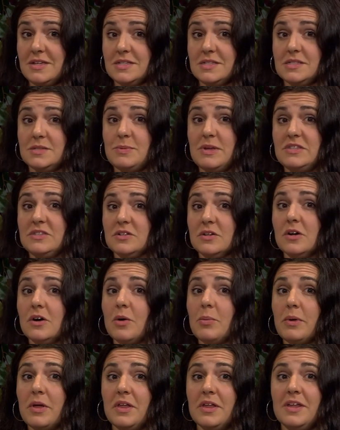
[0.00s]
Spencer
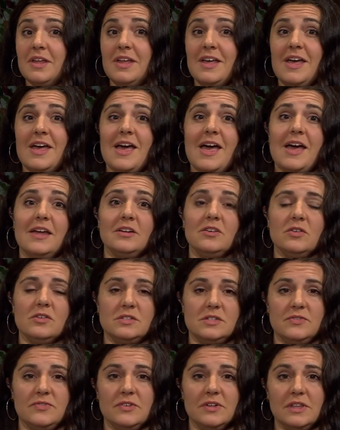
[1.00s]
Goebel, and
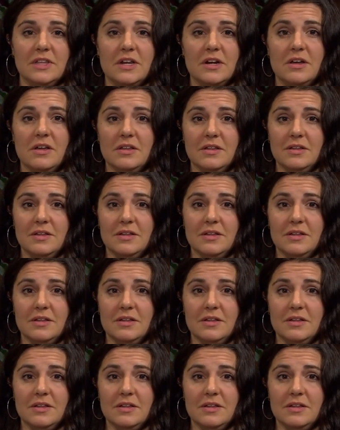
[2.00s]
Christopher Little.